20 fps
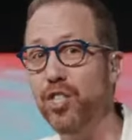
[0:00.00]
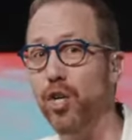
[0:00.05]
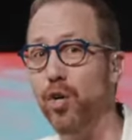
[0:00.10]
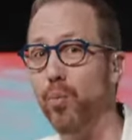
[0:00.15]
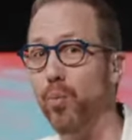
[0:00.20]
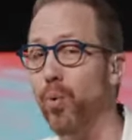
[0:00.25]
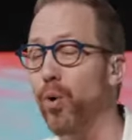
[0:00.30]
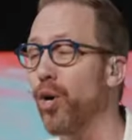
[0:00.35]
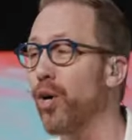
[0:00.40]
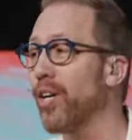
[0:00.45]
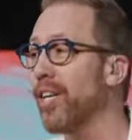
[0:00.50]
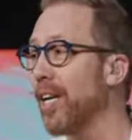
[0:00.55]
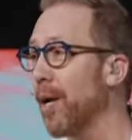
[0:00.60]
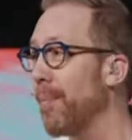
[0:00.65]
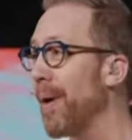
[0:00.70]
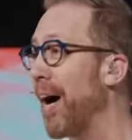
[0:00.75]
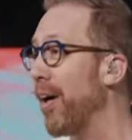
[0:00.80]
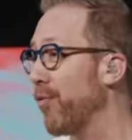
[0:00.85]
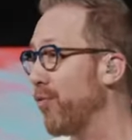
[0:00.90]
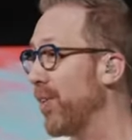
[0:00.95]
you're worried
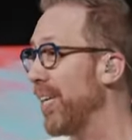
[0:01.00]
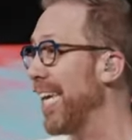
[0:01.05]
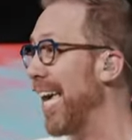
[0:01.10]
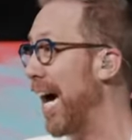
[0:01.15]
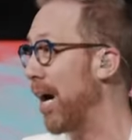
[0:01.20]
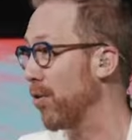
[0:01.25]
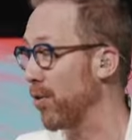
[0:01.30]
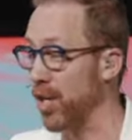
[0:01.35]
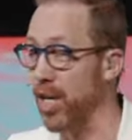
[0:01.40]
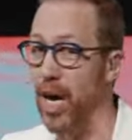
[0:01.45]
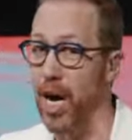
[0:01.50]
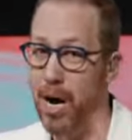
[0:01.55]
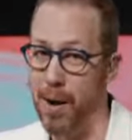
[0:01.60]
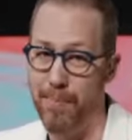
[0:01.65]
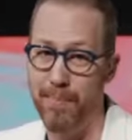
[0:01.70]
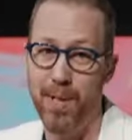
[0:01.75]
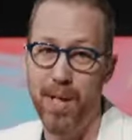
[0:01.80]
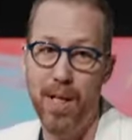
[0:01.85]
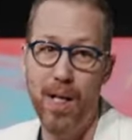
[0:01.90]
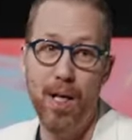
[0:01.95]
about the
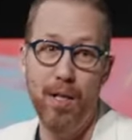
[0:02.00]
outcome,